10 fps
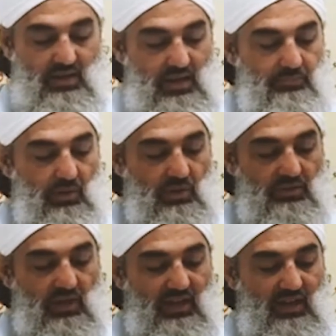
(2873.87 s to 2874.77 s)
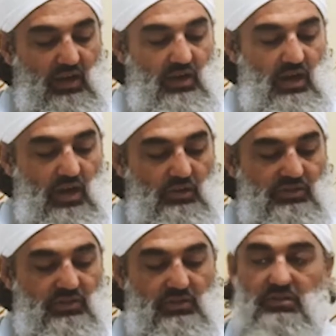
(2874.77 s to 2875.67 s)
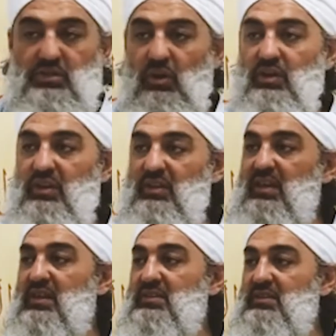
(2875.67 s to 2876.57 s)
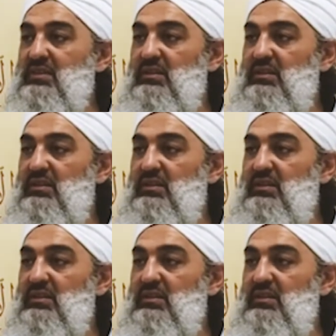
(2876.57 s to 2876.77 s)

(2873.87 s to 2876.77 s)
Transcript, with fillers: upon the host to honor the guest.